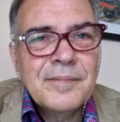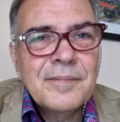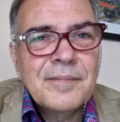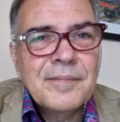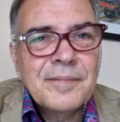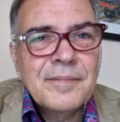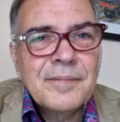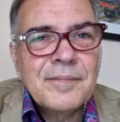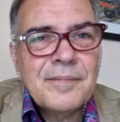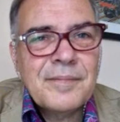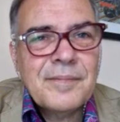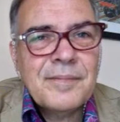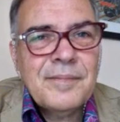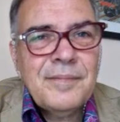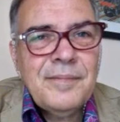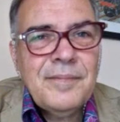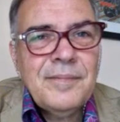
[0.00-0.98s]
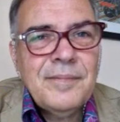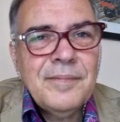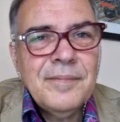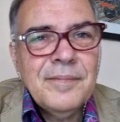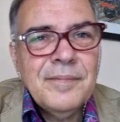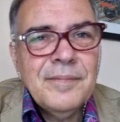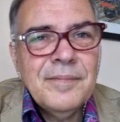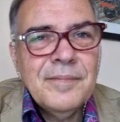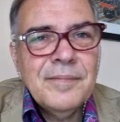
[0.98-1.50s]

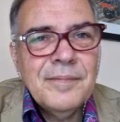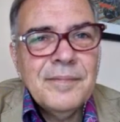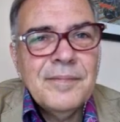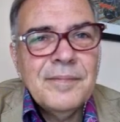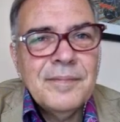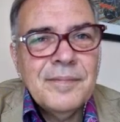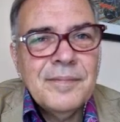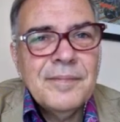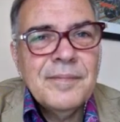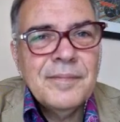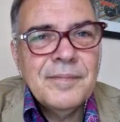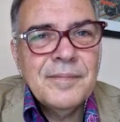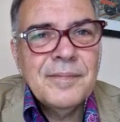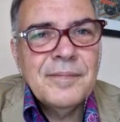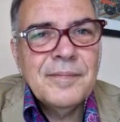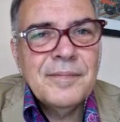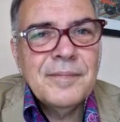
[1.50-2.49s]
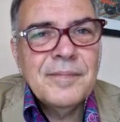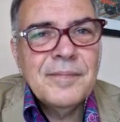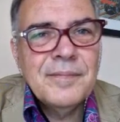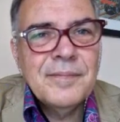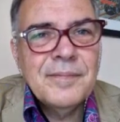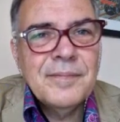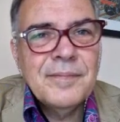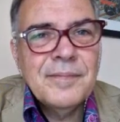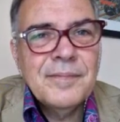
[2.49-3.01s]

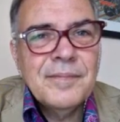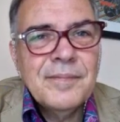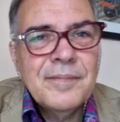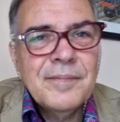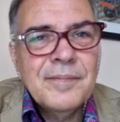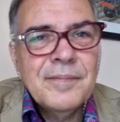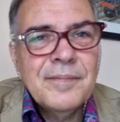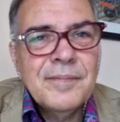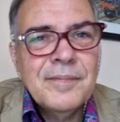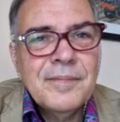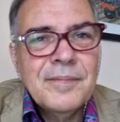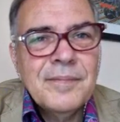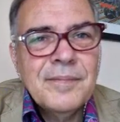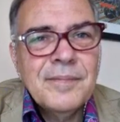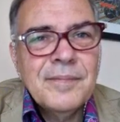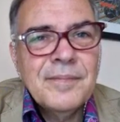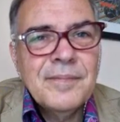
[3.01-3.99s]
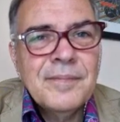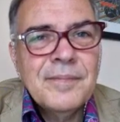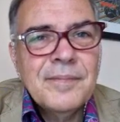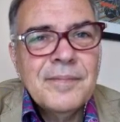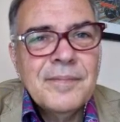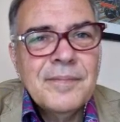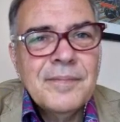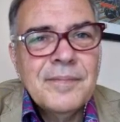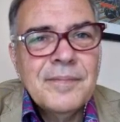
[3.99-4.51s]

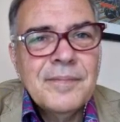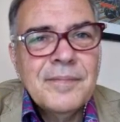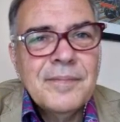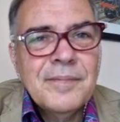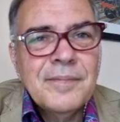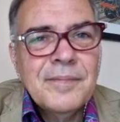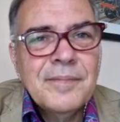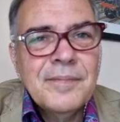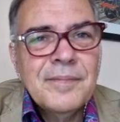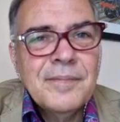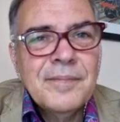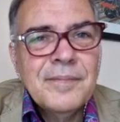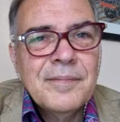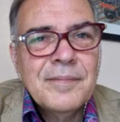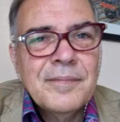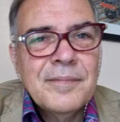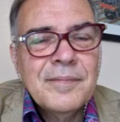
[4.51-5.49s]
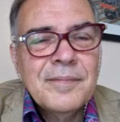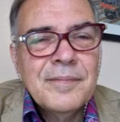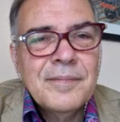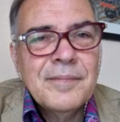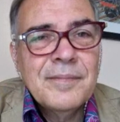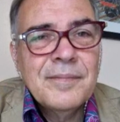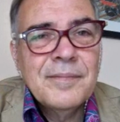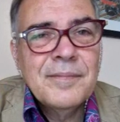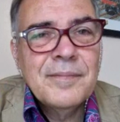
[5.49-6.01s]

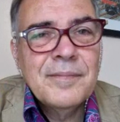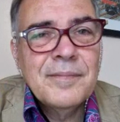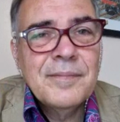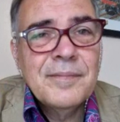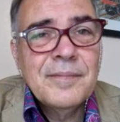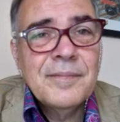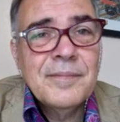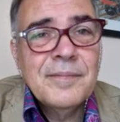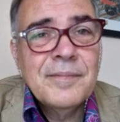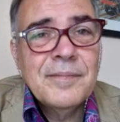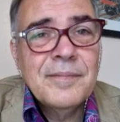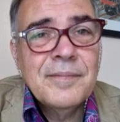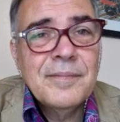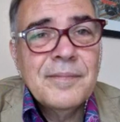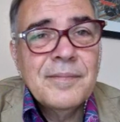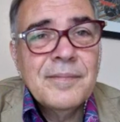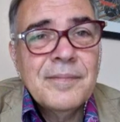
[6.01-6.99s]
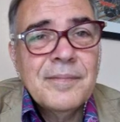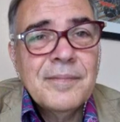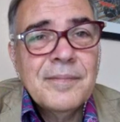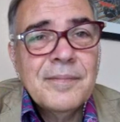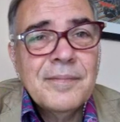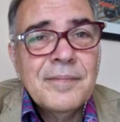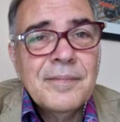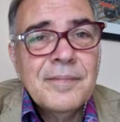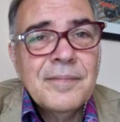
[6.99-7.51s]

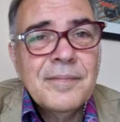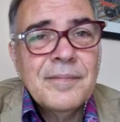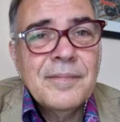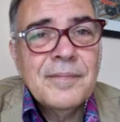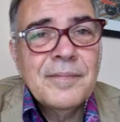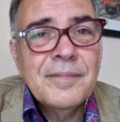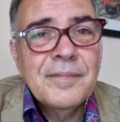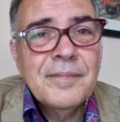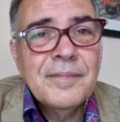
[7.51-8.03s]
The person shown says nothing.